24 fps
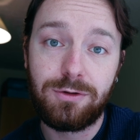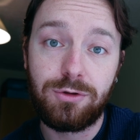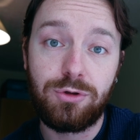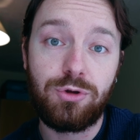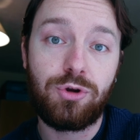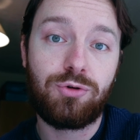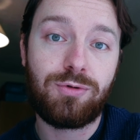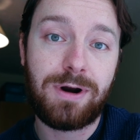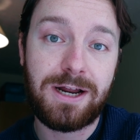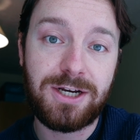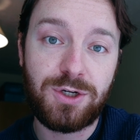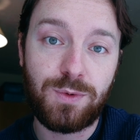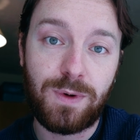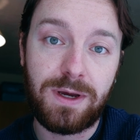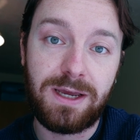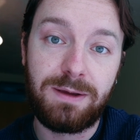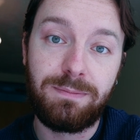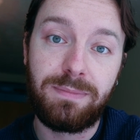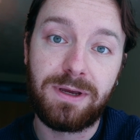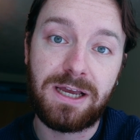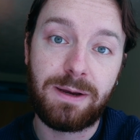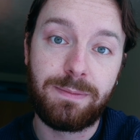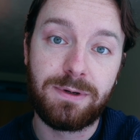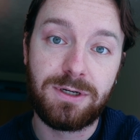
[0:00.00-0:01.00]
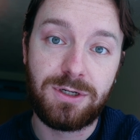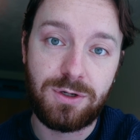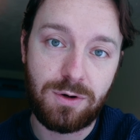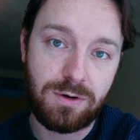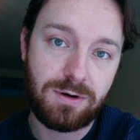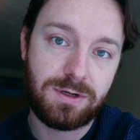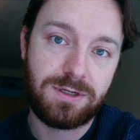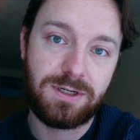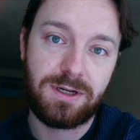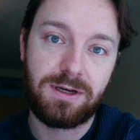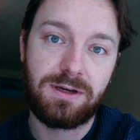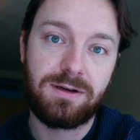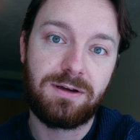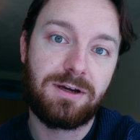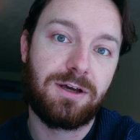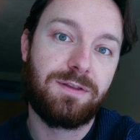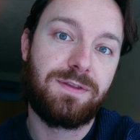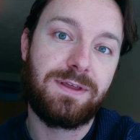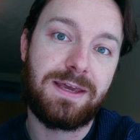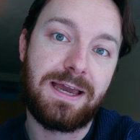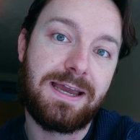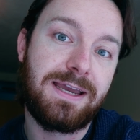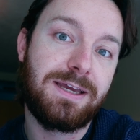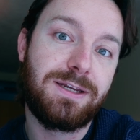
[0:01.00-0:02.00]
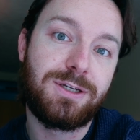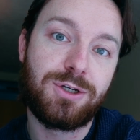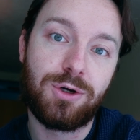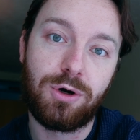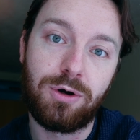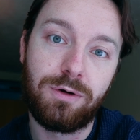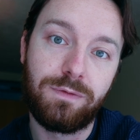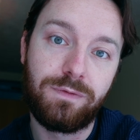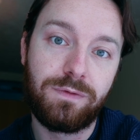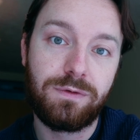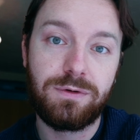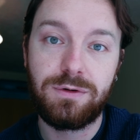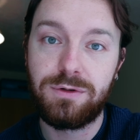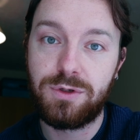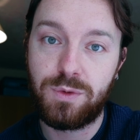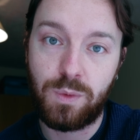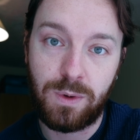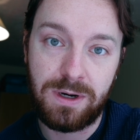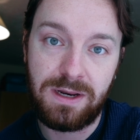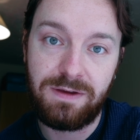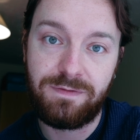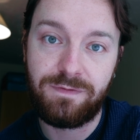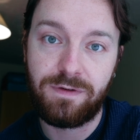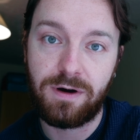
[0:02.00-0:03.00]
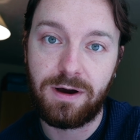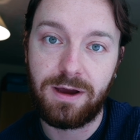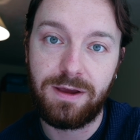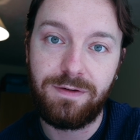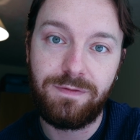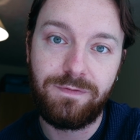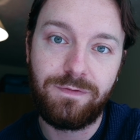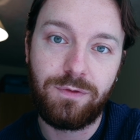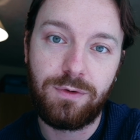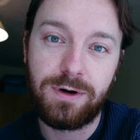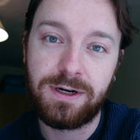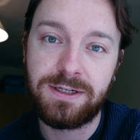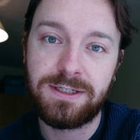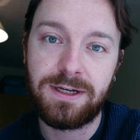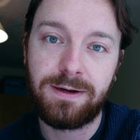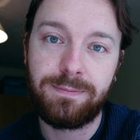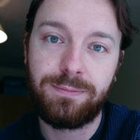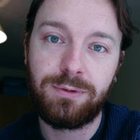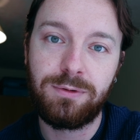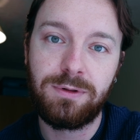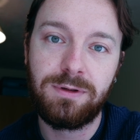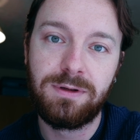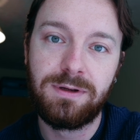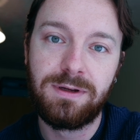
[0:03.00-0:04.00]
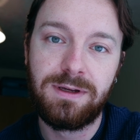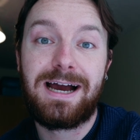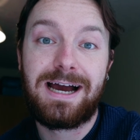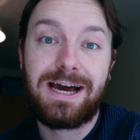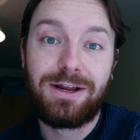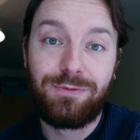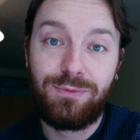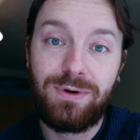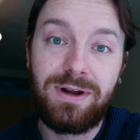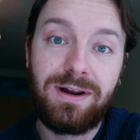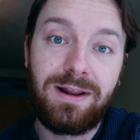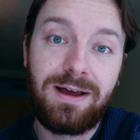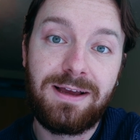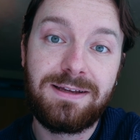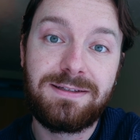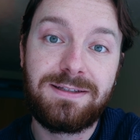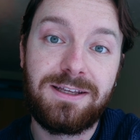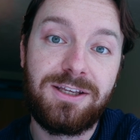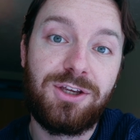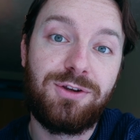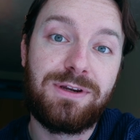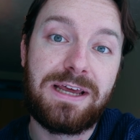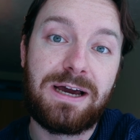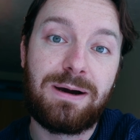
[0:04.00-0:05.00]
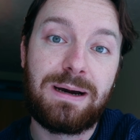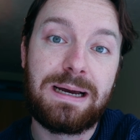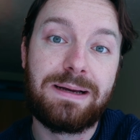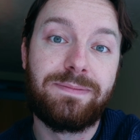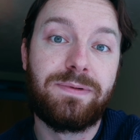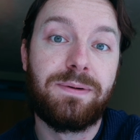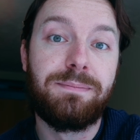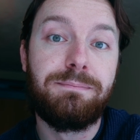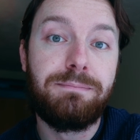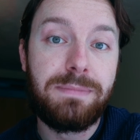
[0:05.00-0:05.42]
you graduate and become a doctor at the age of 25, for example, and realise that you now have a